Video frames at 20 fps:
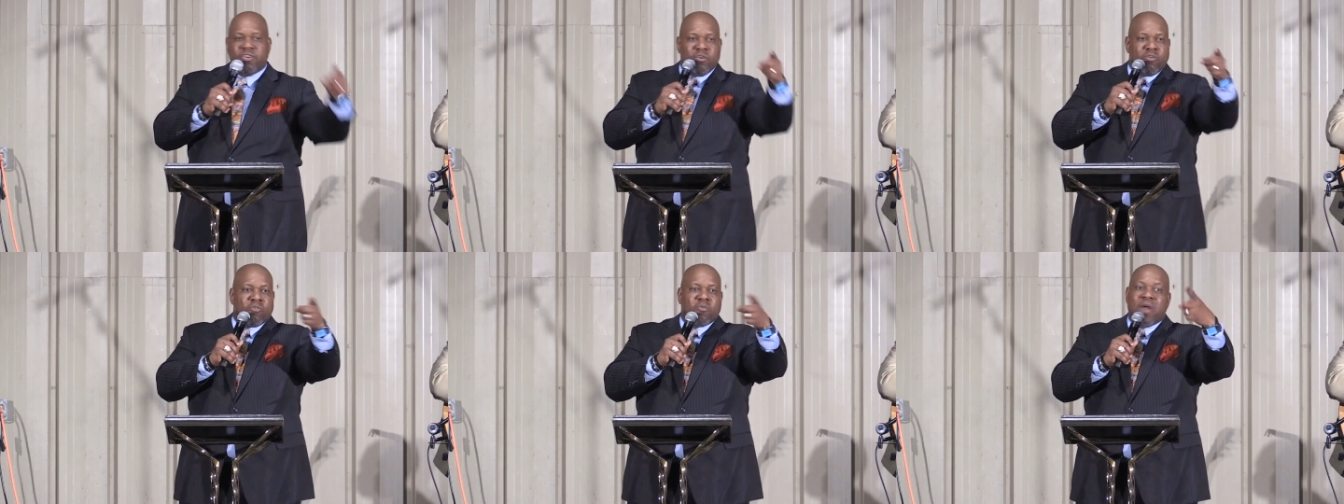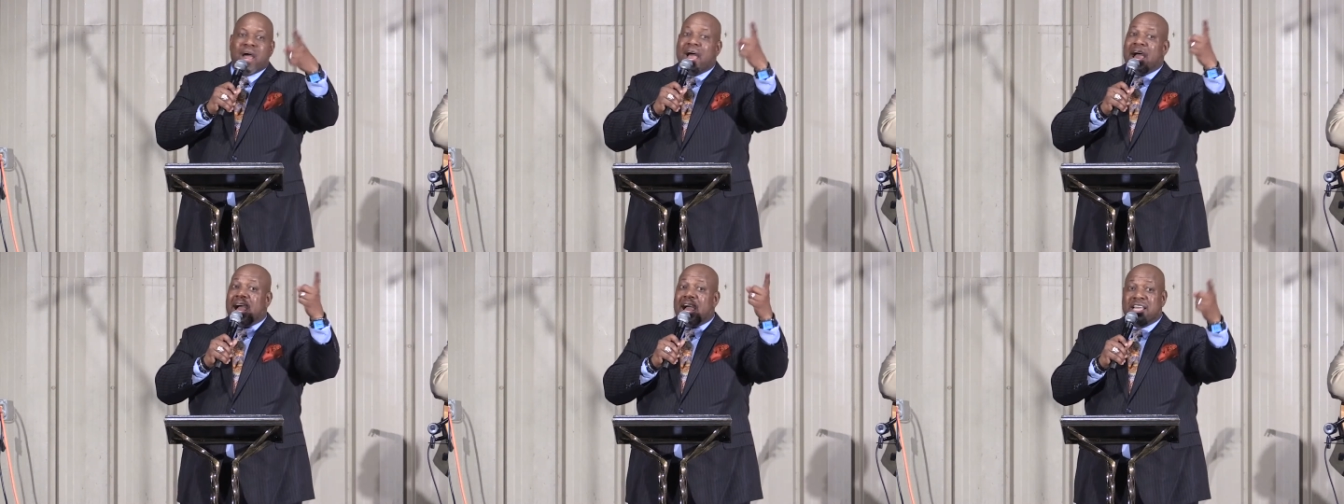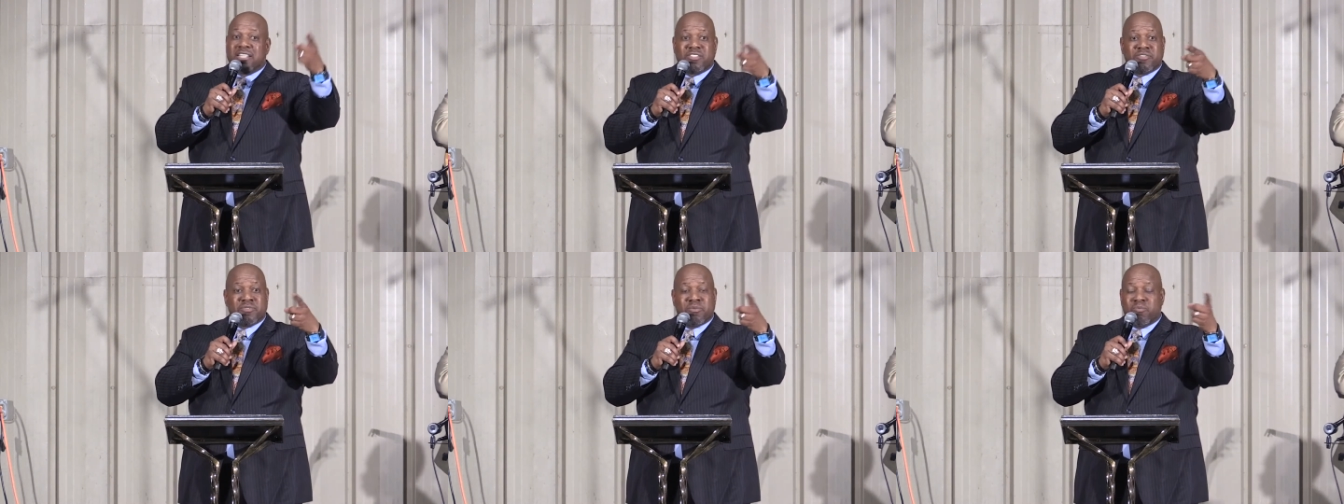you'll
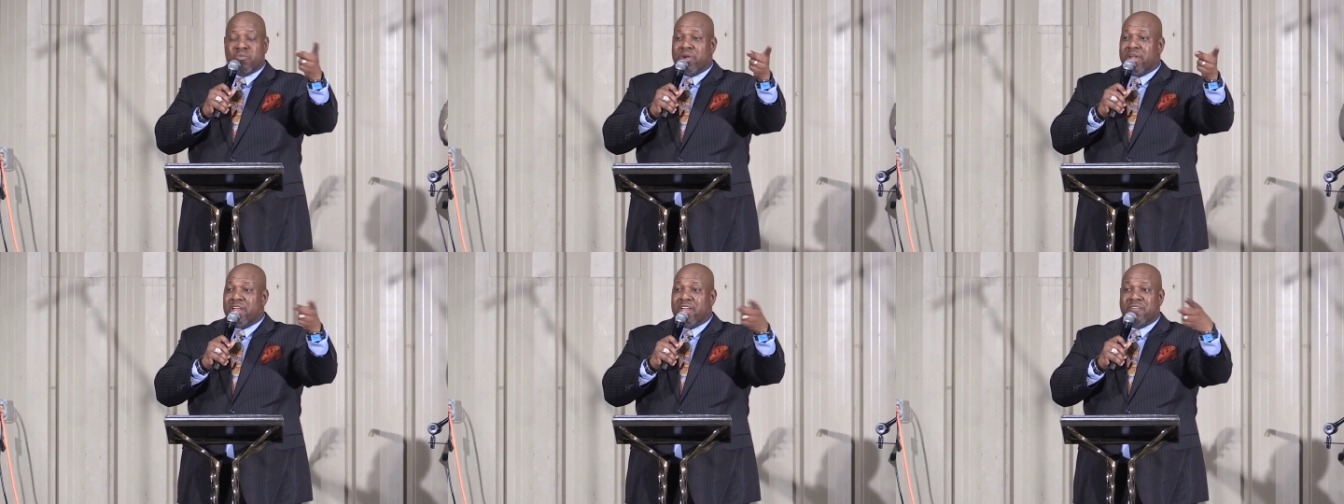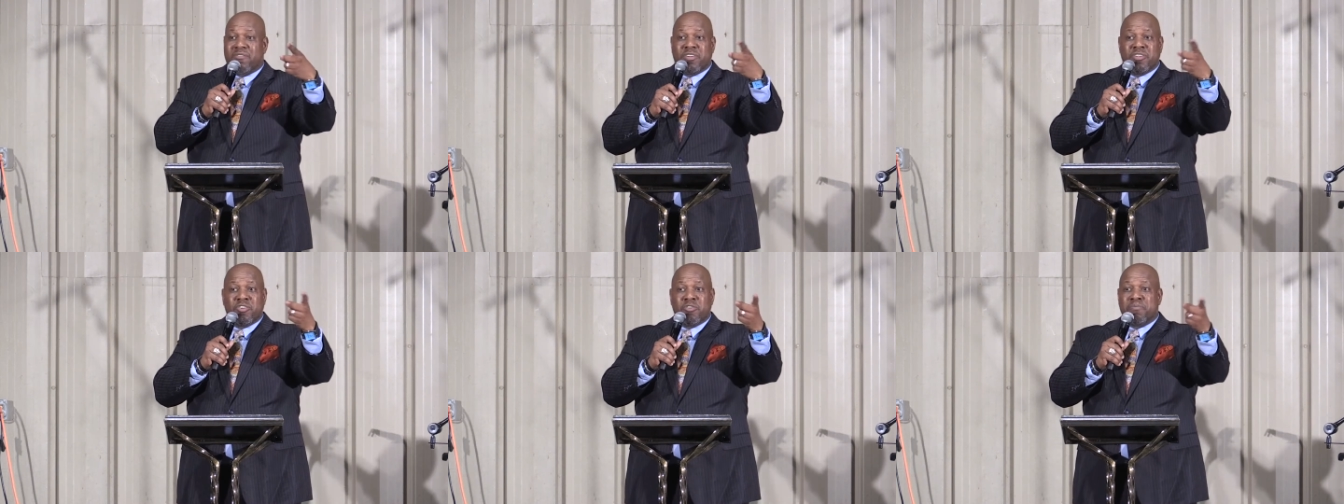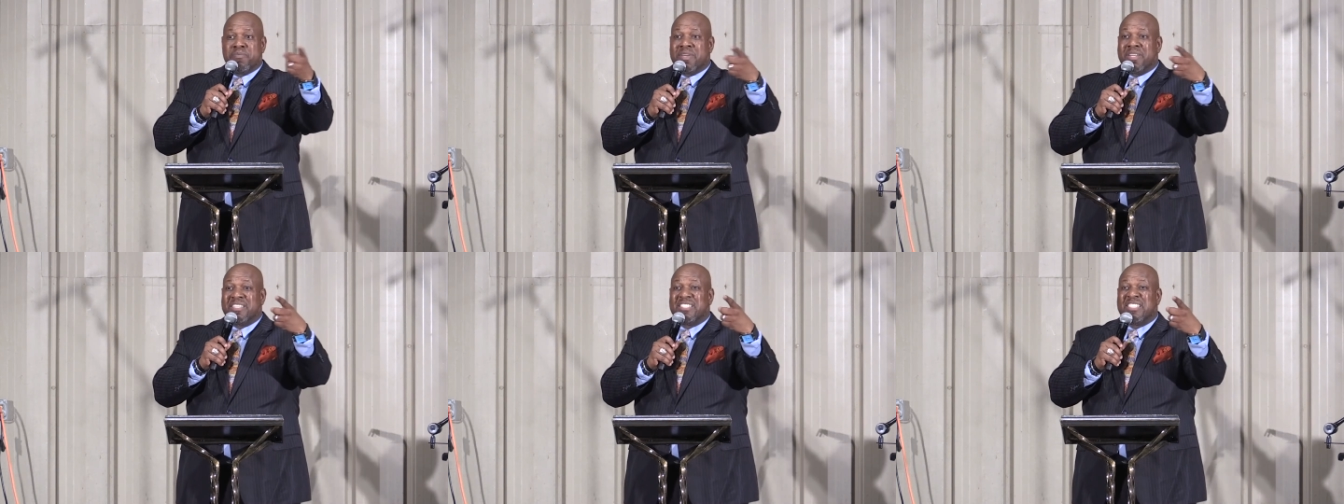rise from wherever
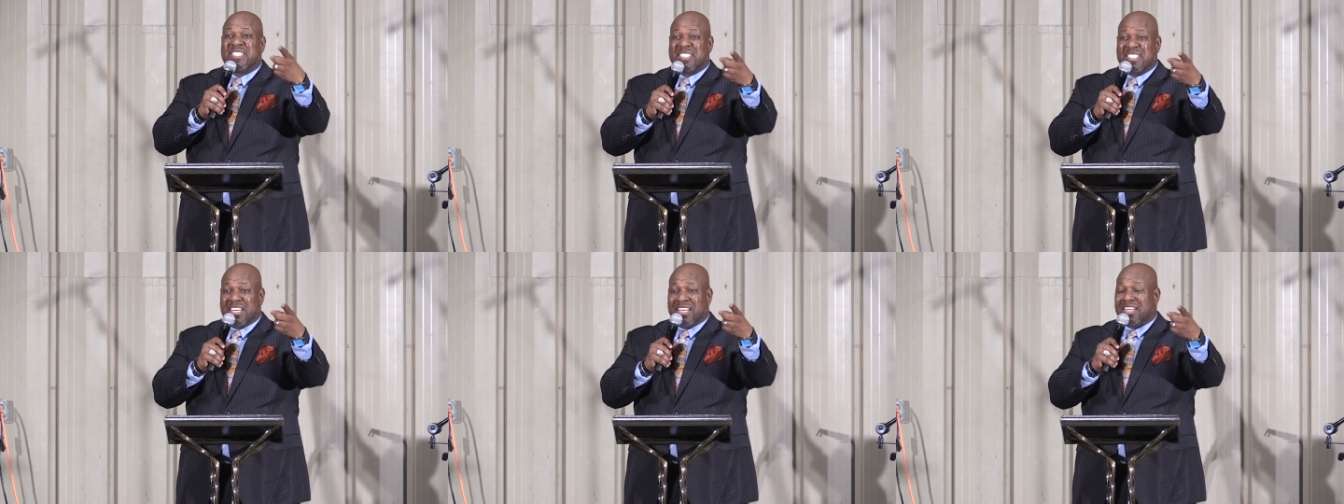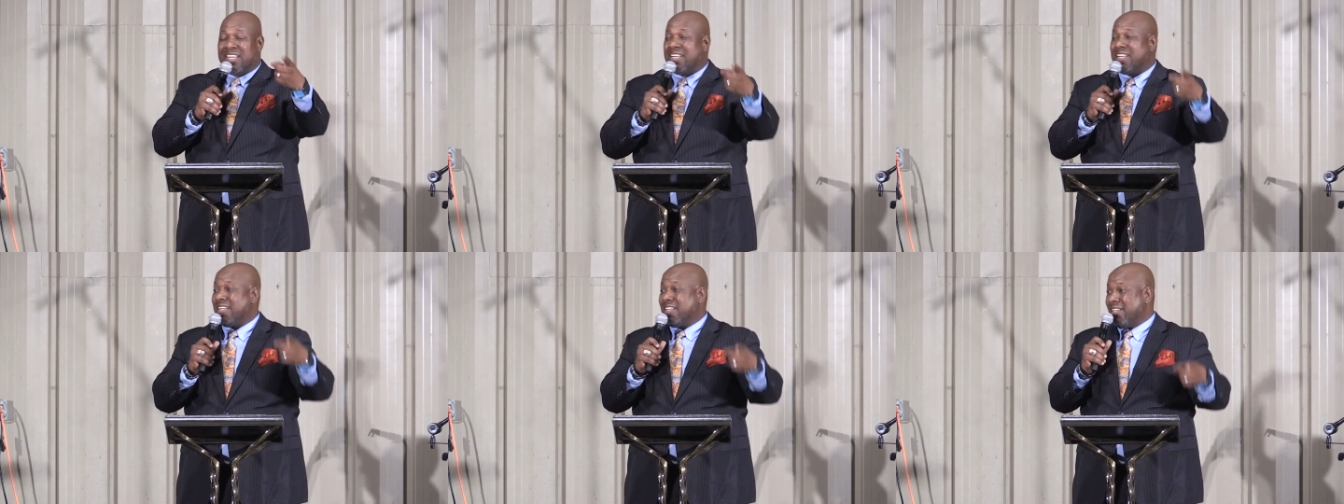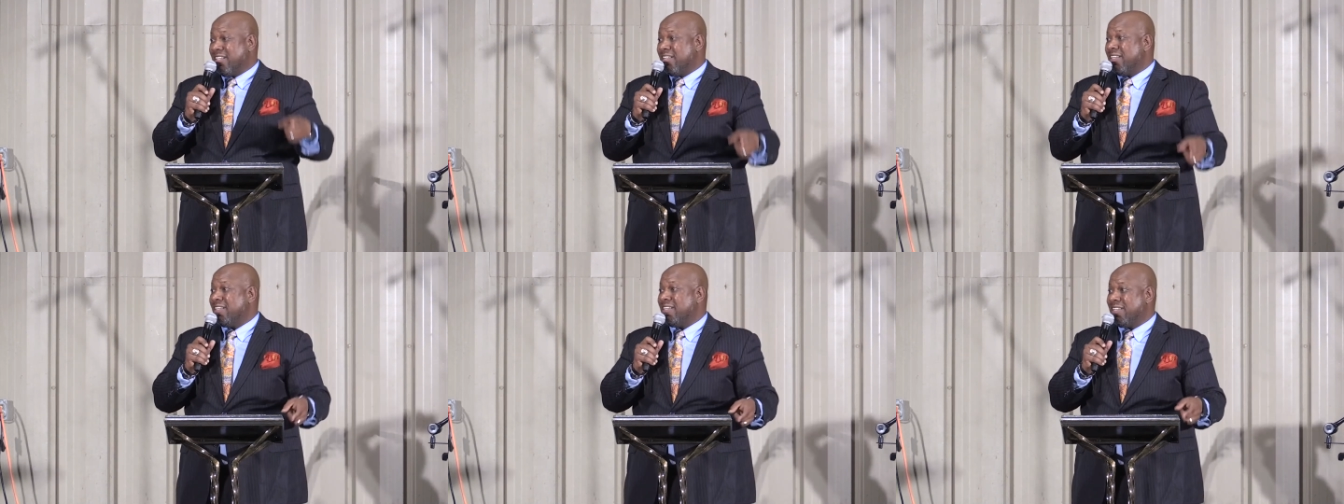you've been
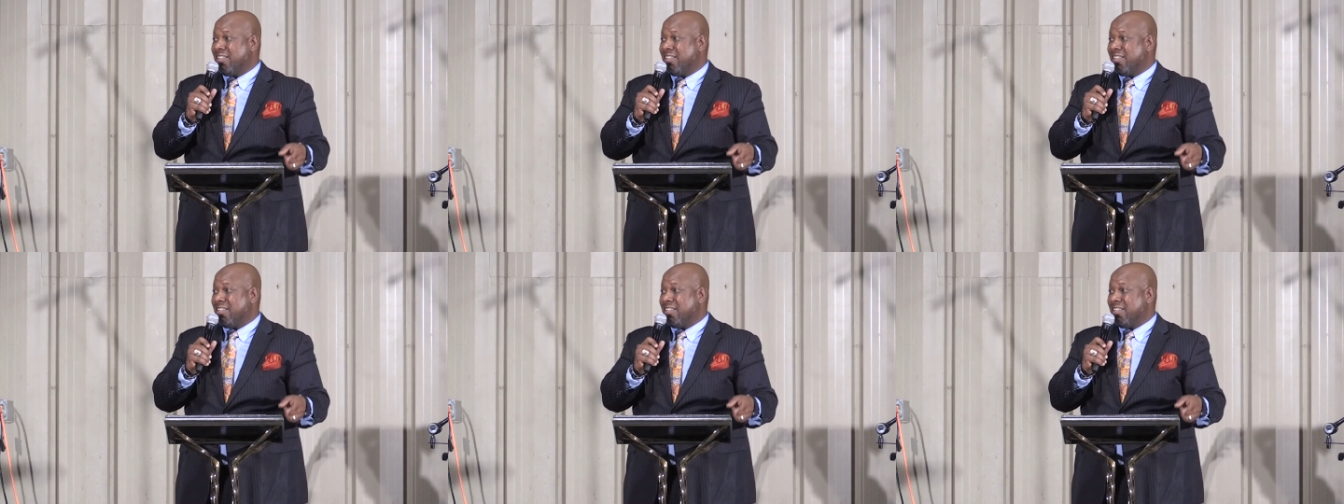stuck.